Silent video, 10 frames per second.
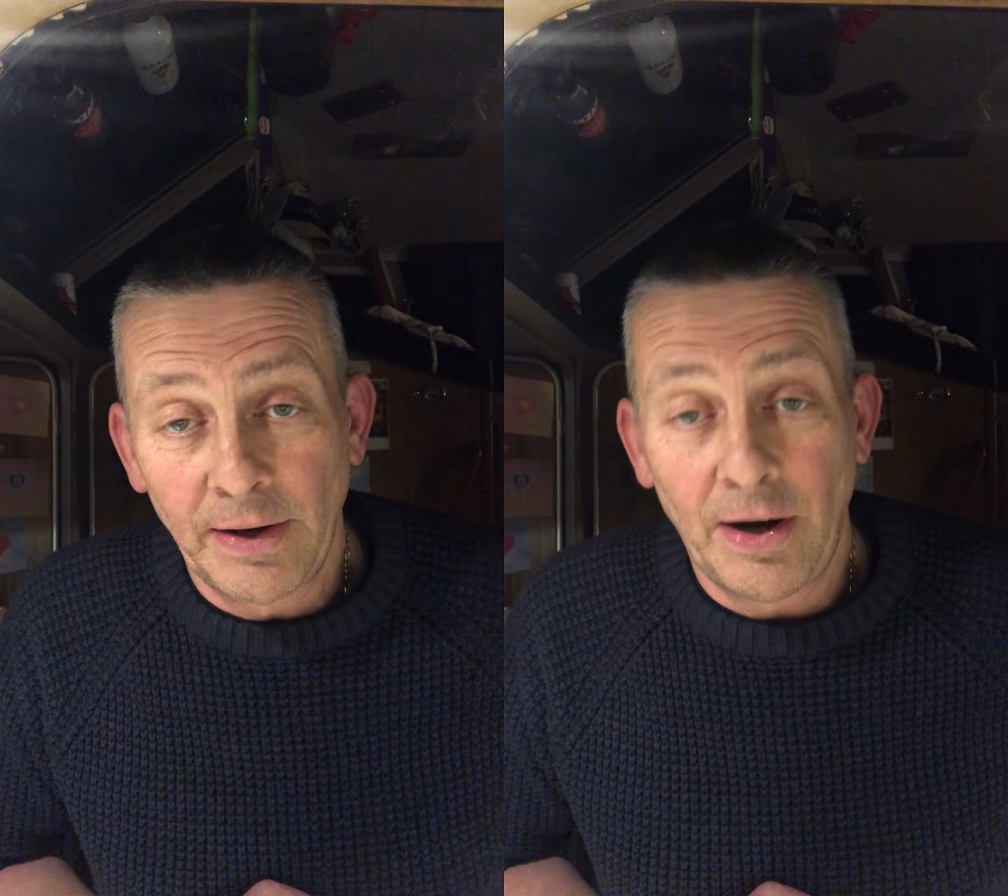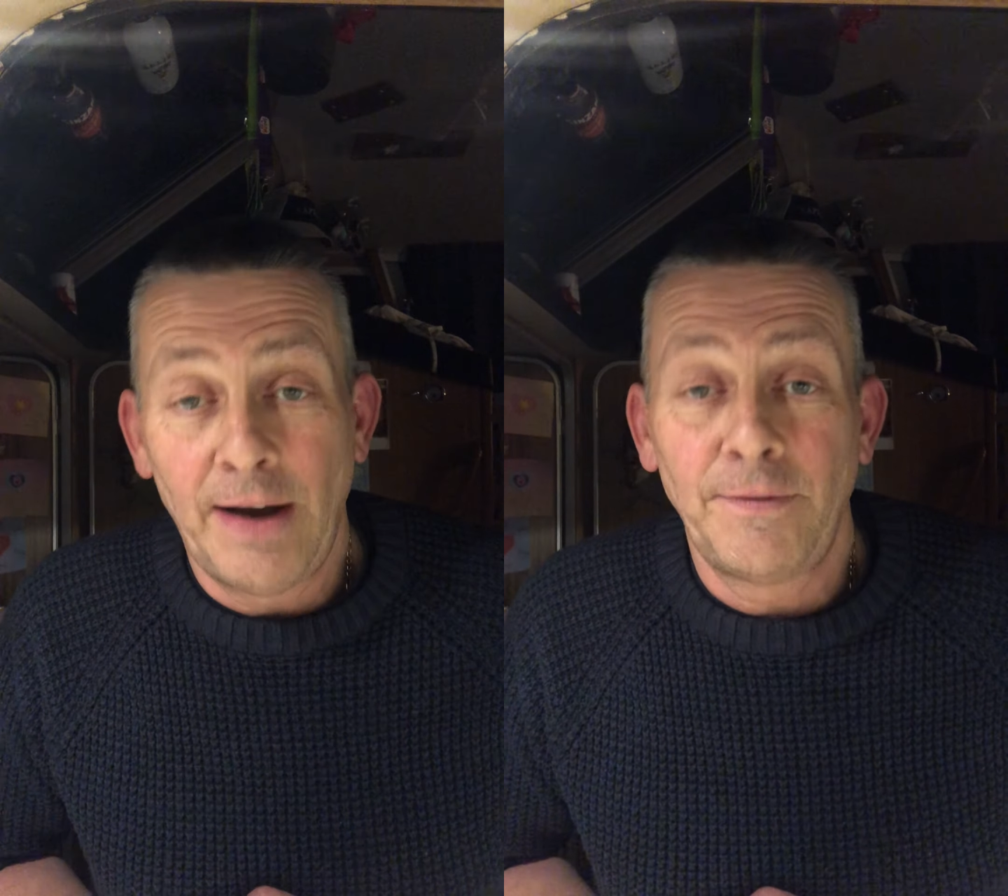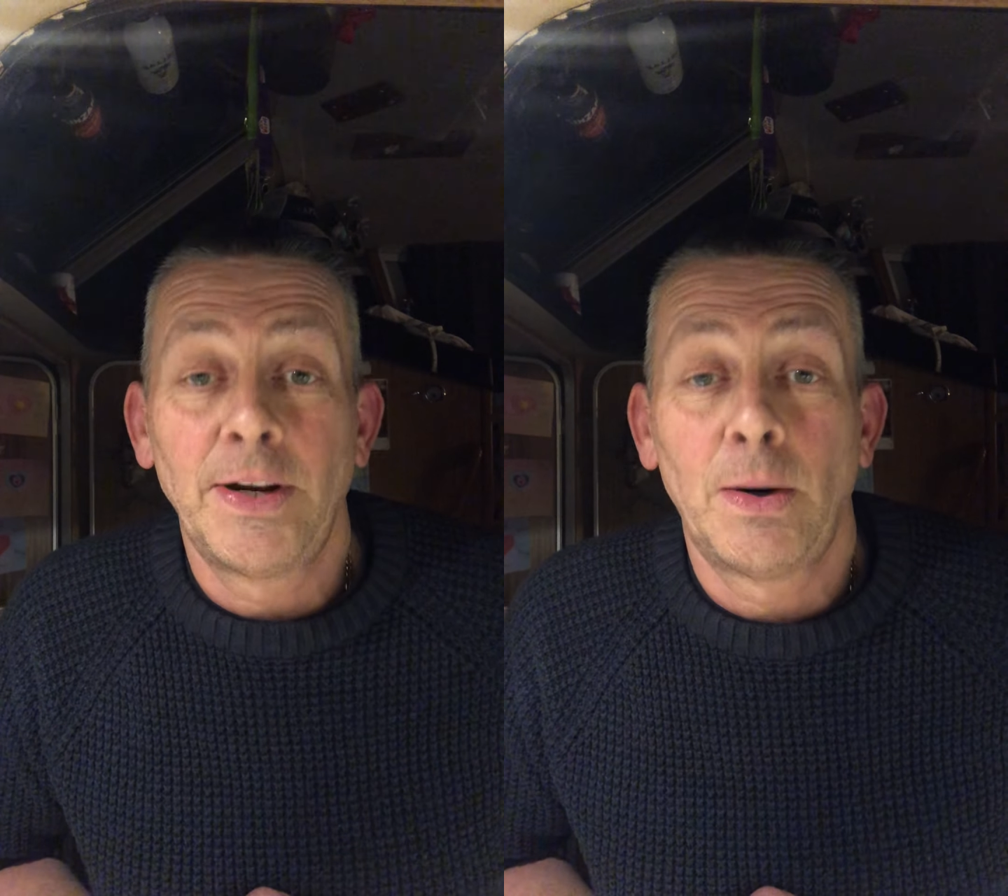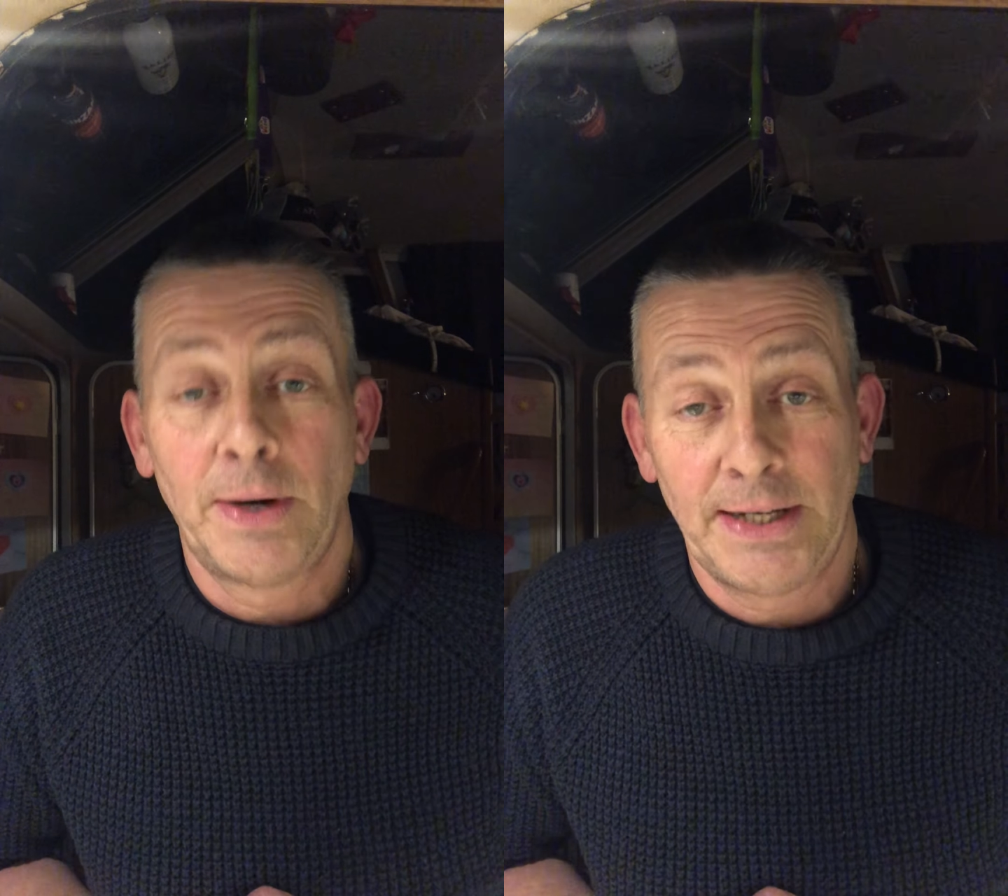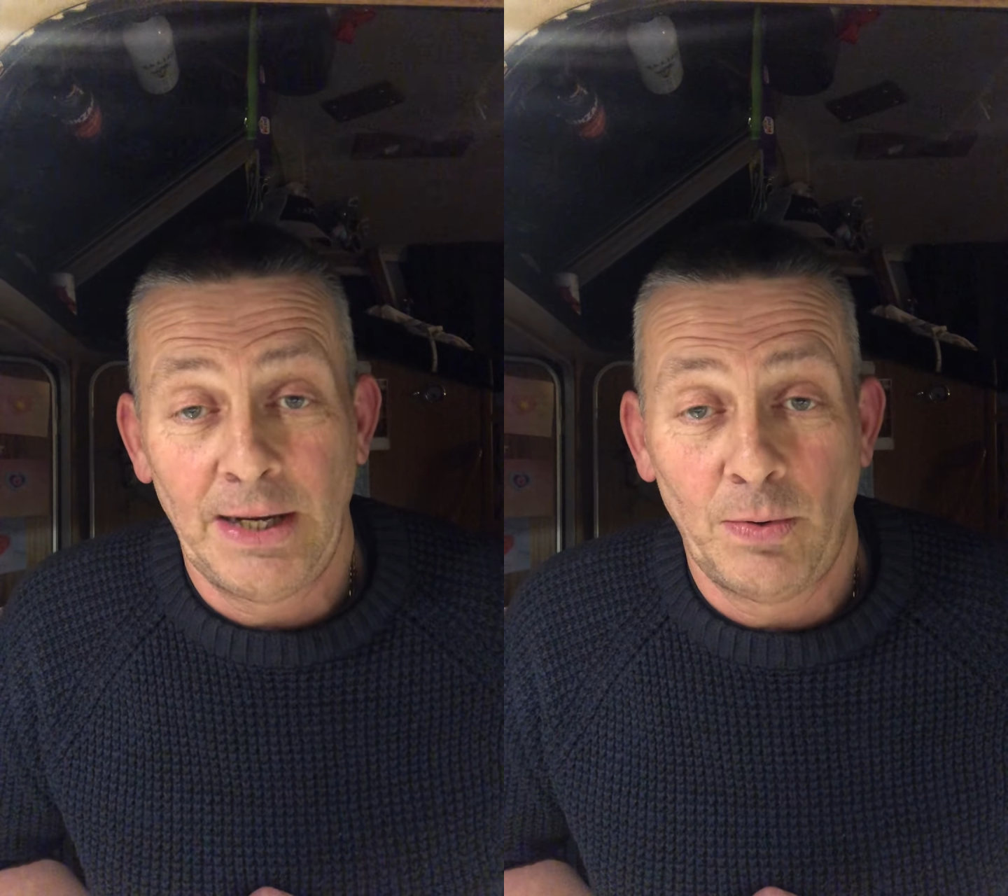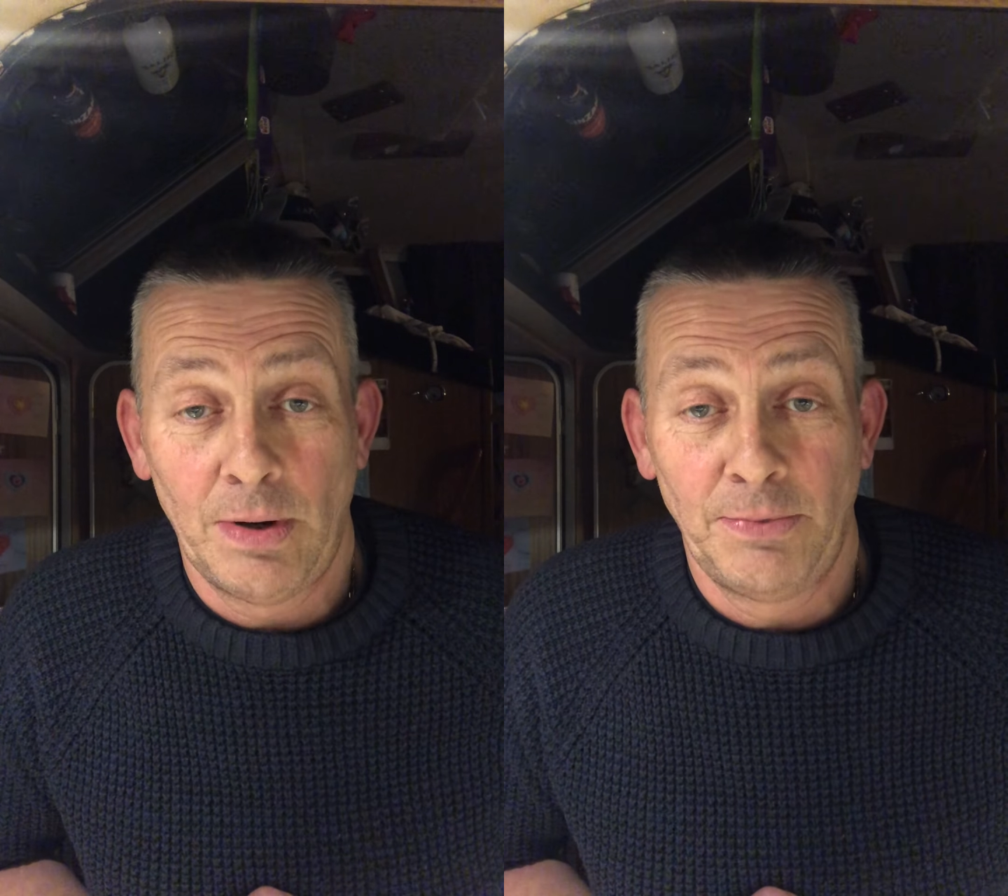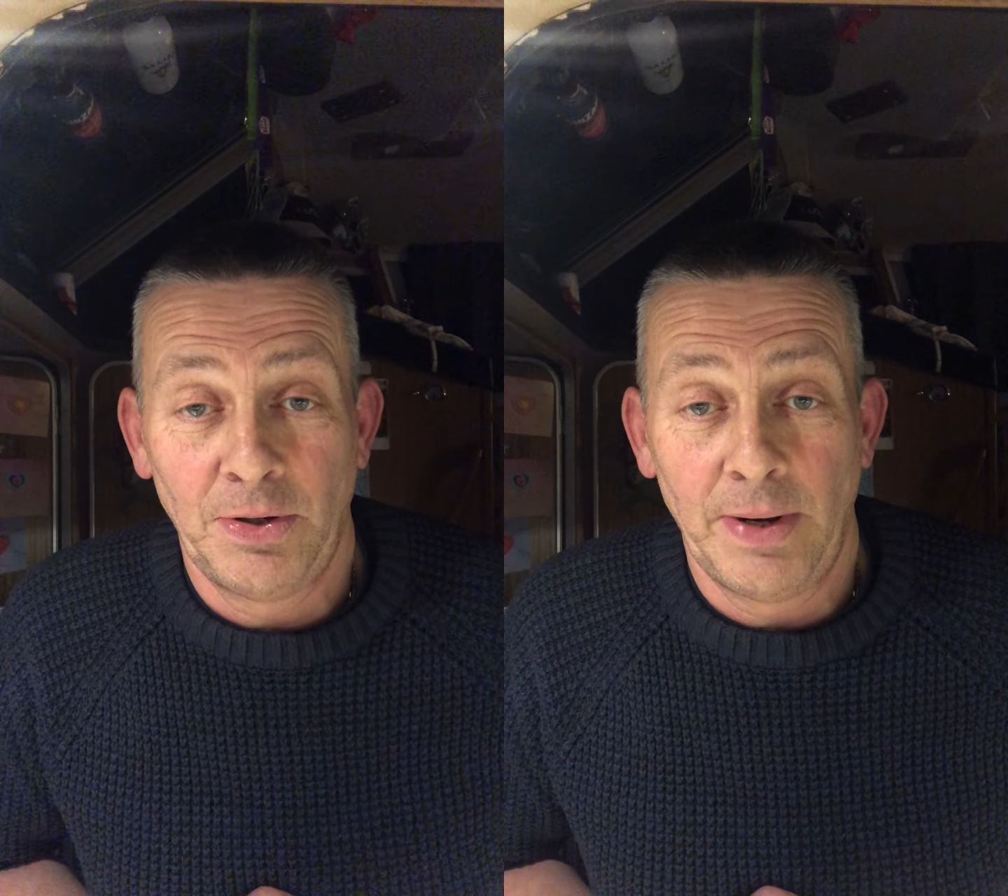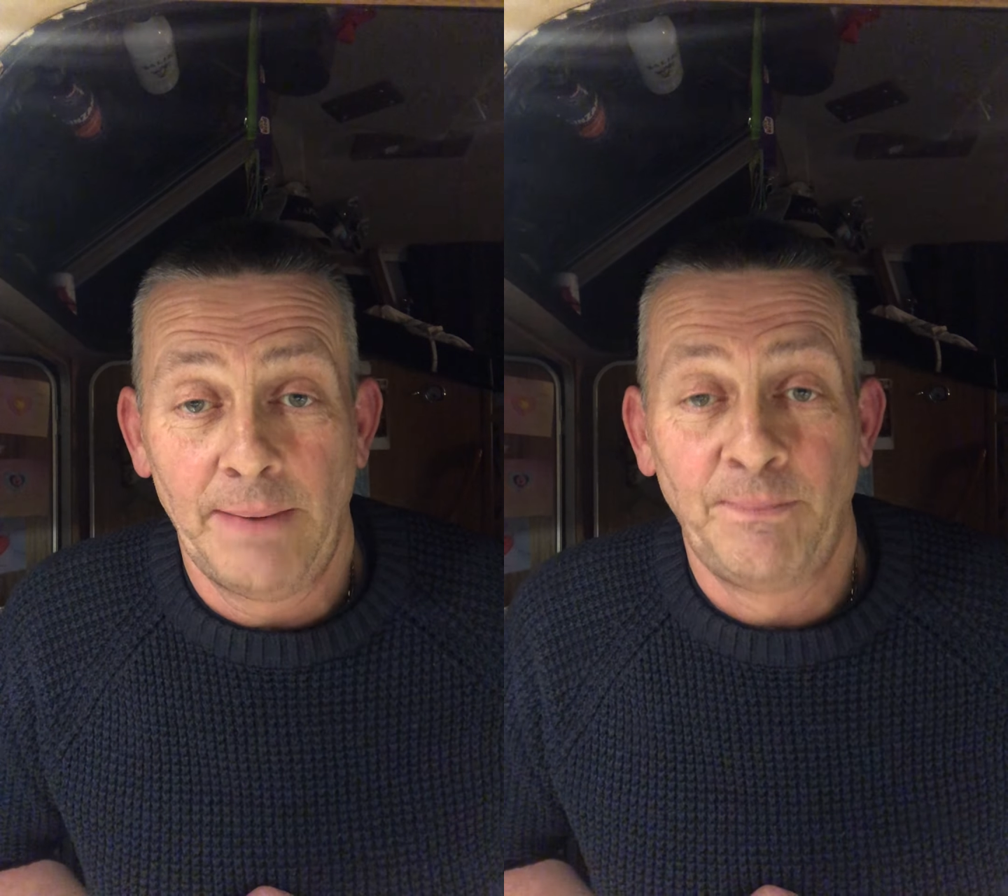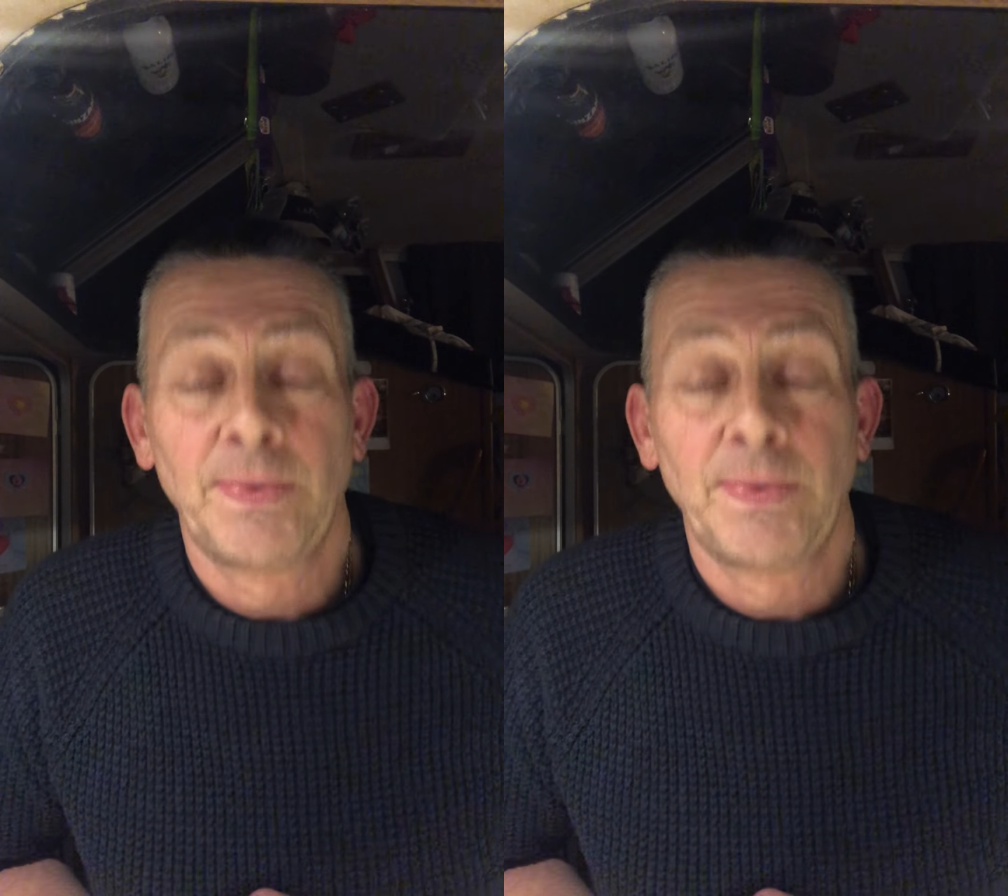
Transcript: I have no idea what I'm doing